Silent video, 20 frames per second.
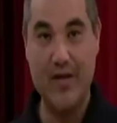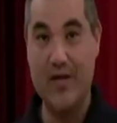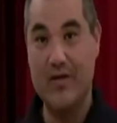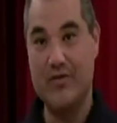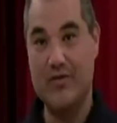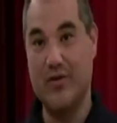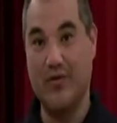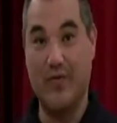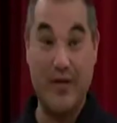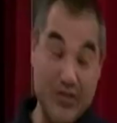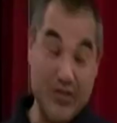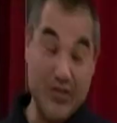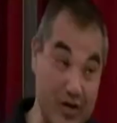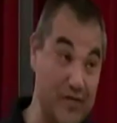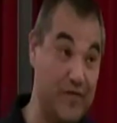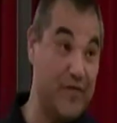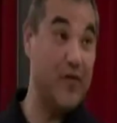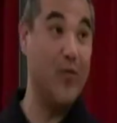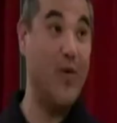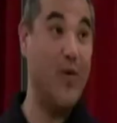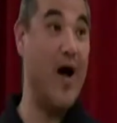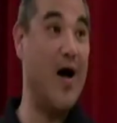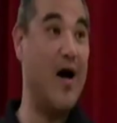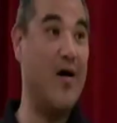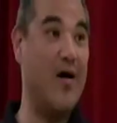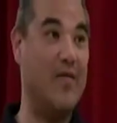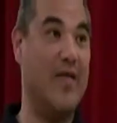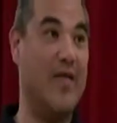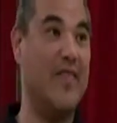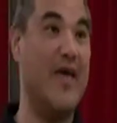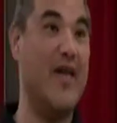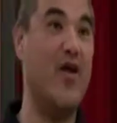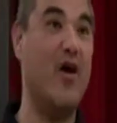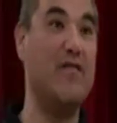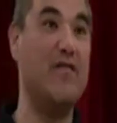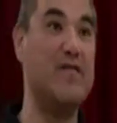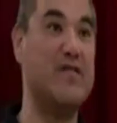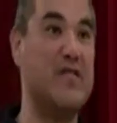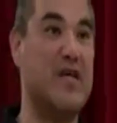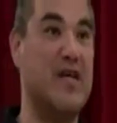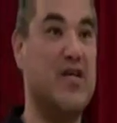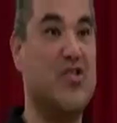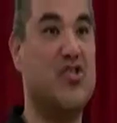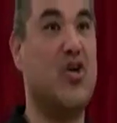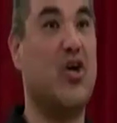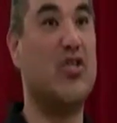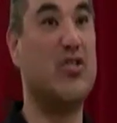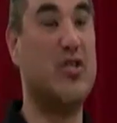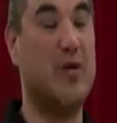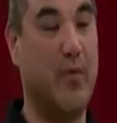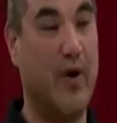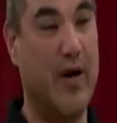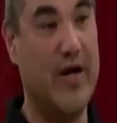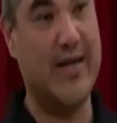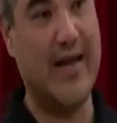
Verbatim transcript: So it's good for a while, and then all of a sudden it starts to break